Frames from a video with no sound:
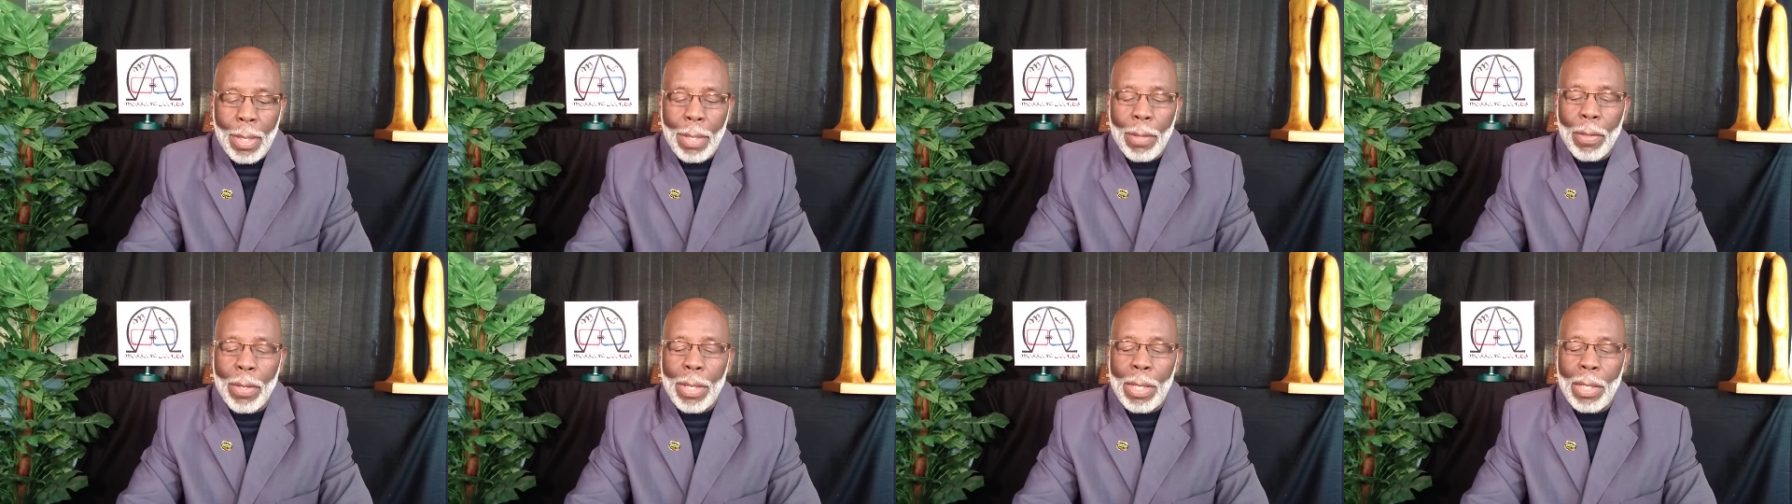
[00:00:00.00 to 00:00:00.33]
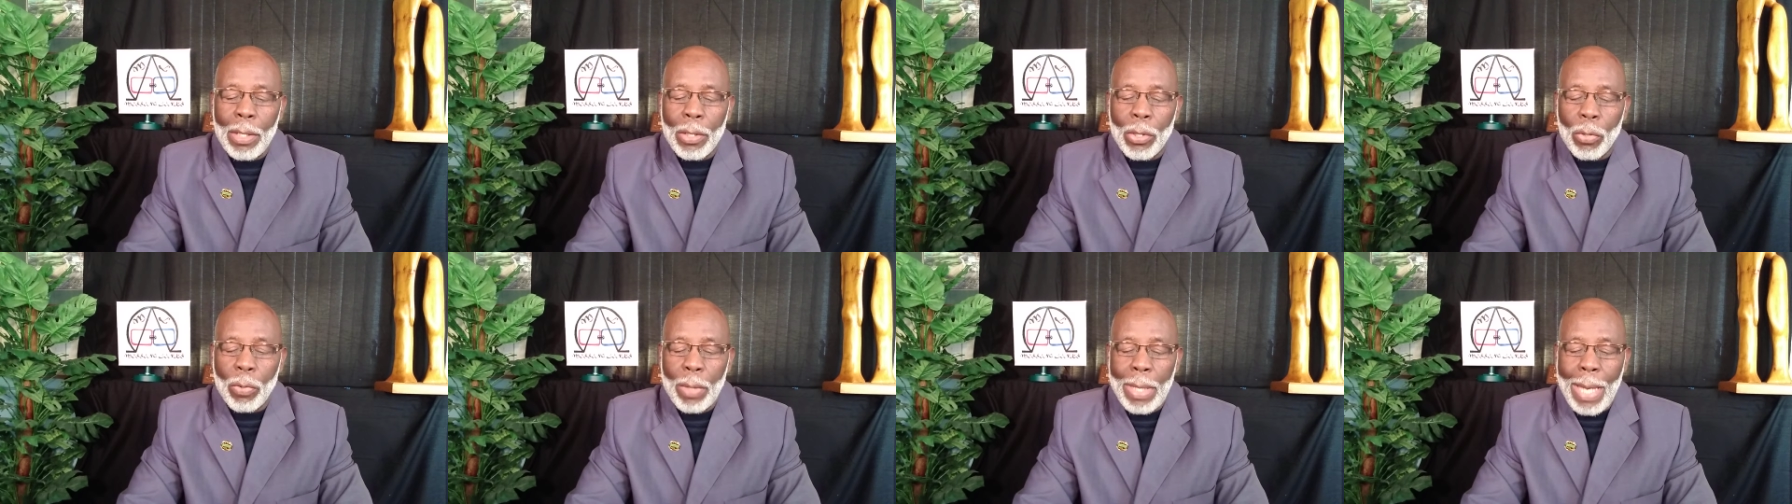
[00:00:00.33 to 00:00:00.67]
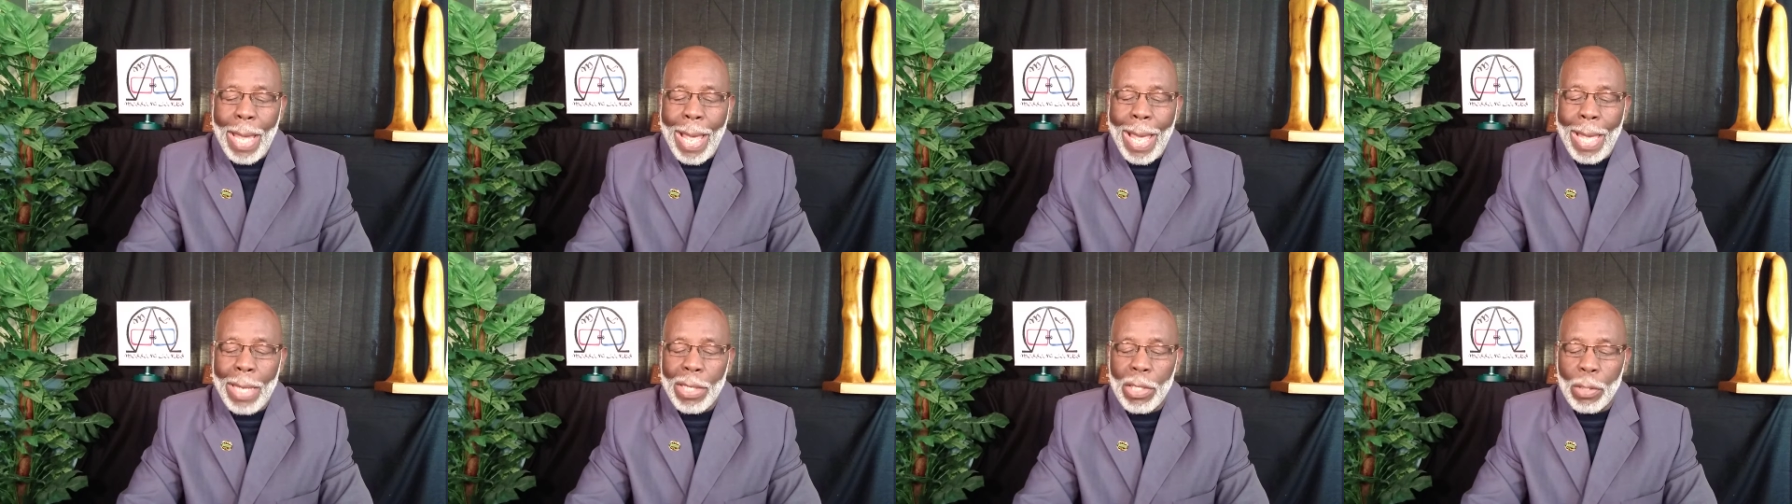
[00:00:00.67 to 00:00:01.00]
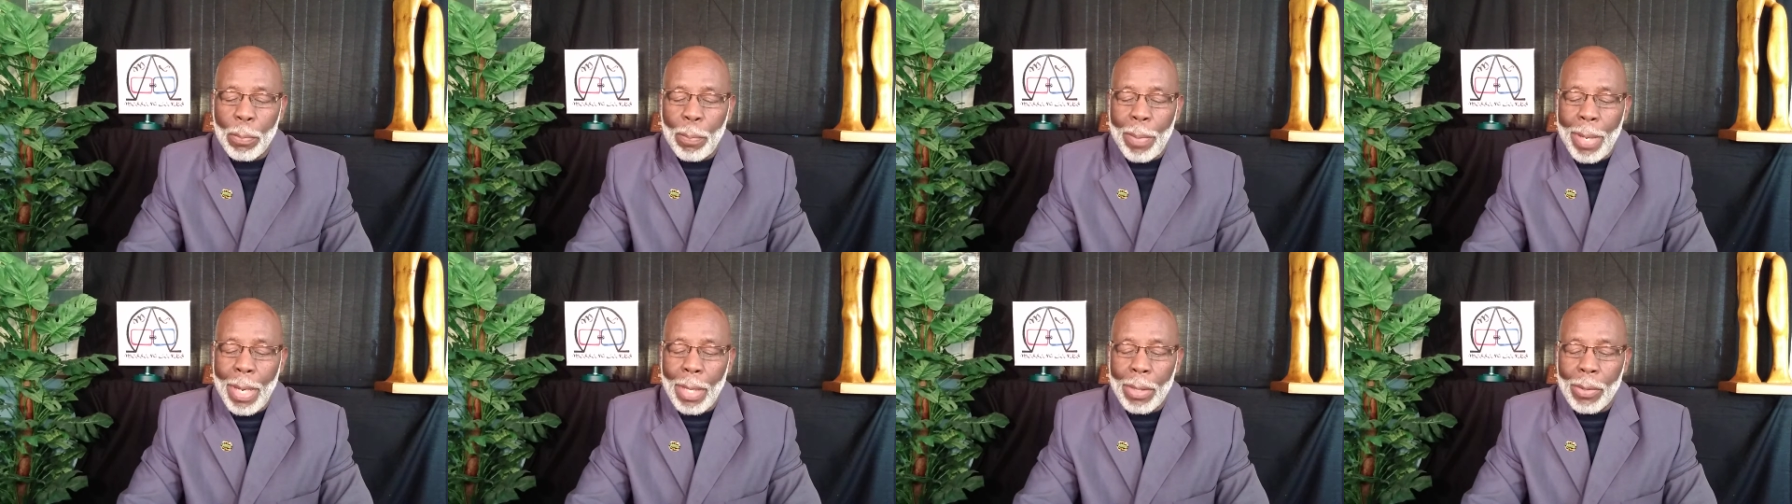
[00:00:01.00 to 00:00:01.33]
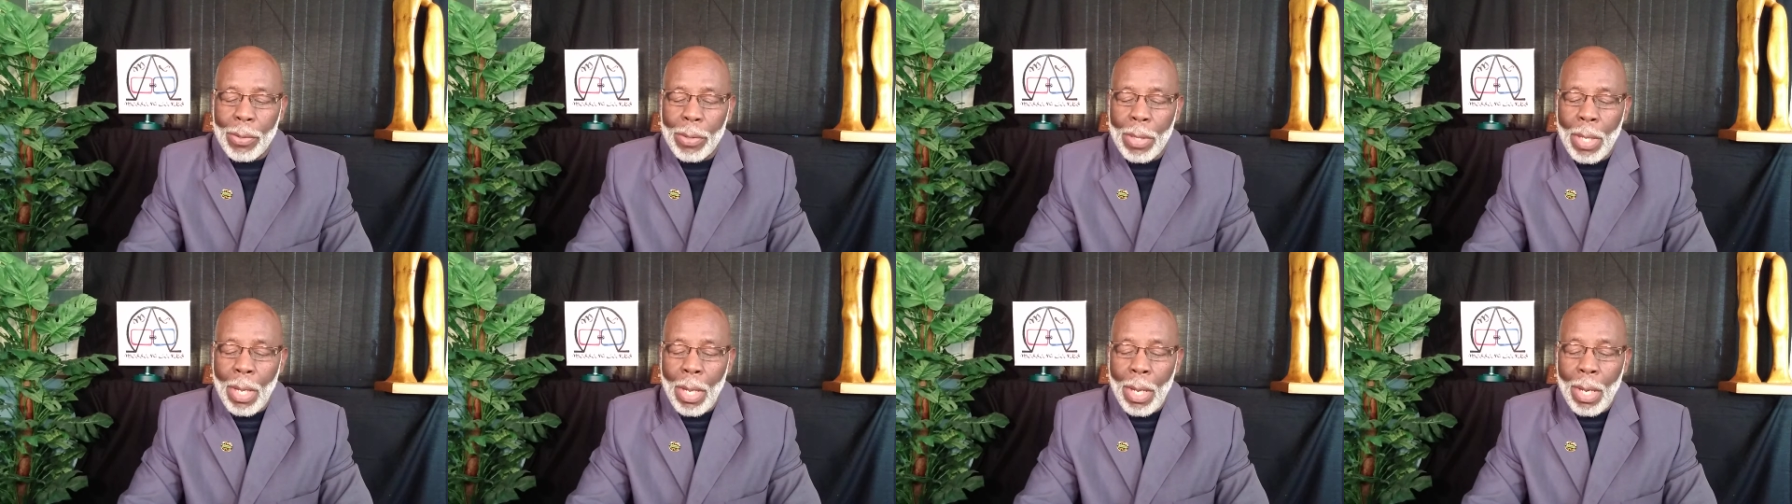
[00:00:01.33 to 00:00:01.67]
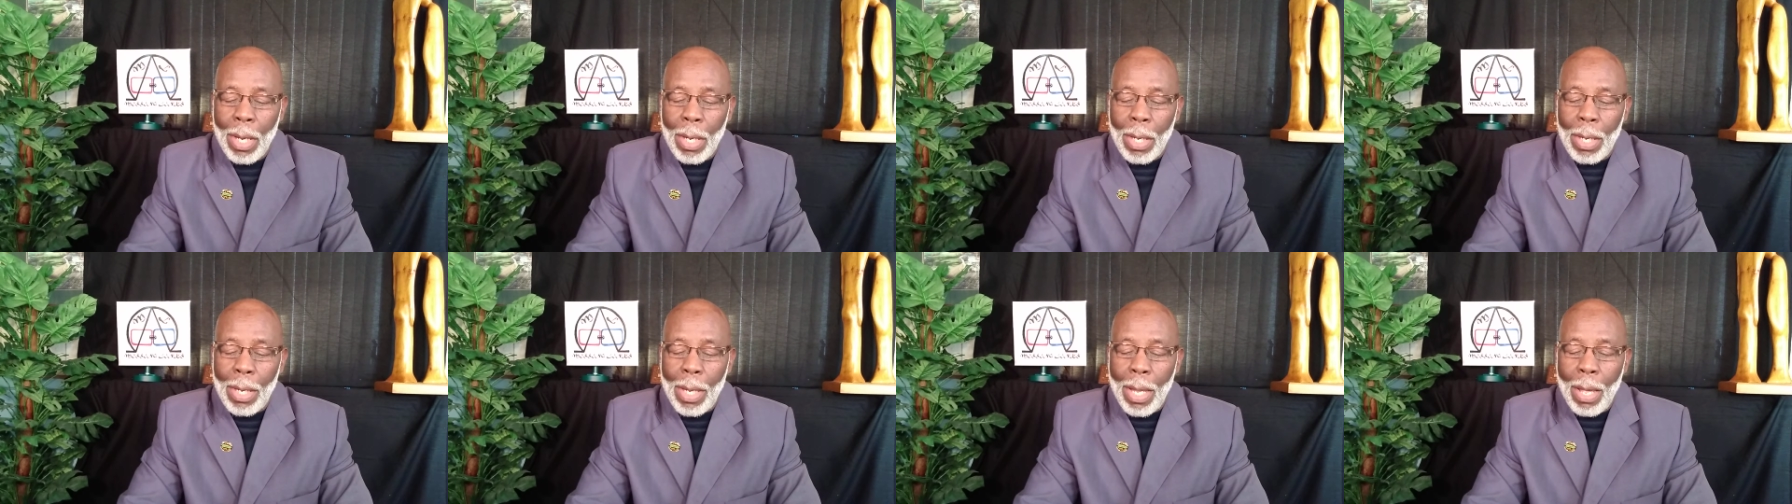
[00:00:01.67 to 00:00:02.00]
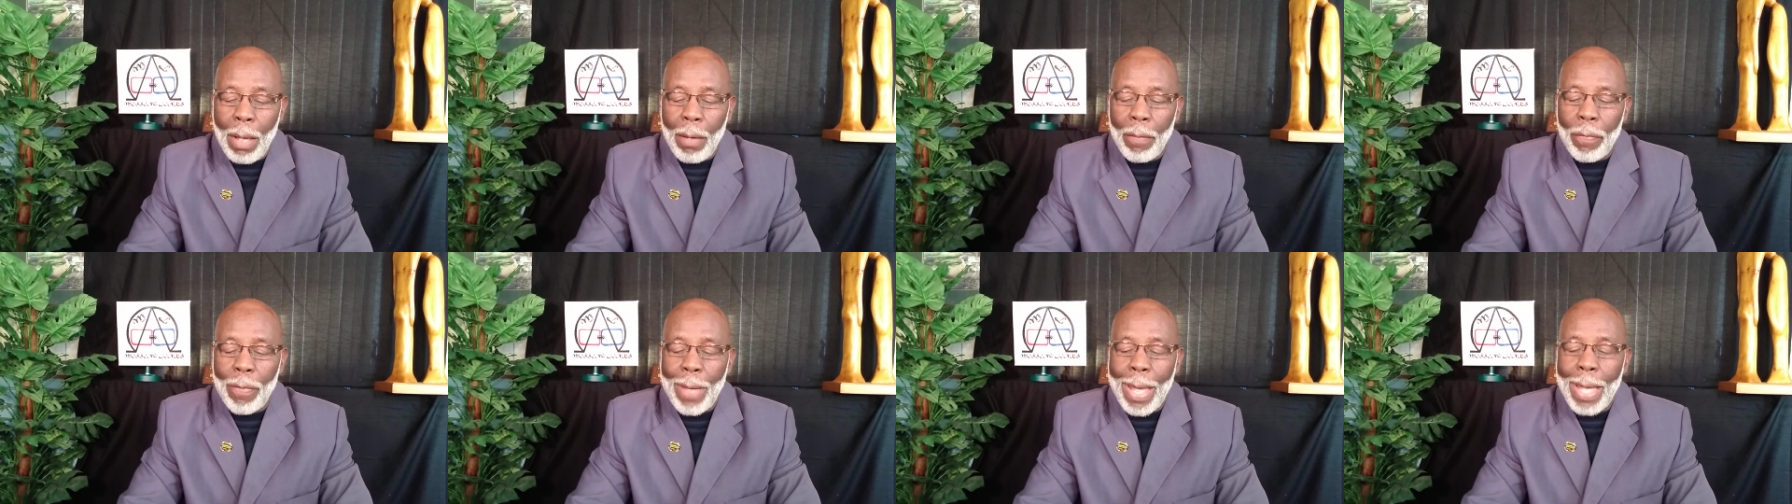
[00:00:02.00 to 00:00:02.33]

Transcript: In these three aspects, love